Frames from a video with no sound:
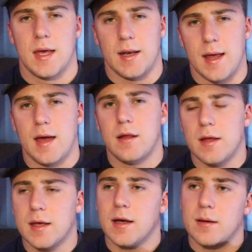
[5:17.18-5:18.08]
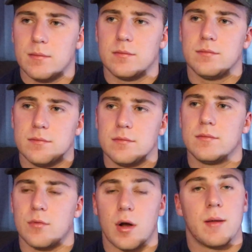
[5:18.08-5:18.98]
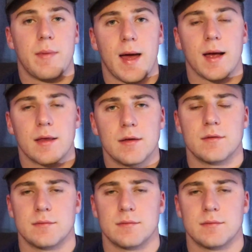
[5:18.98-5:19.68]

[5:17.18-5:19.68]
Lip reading: And now they come running back.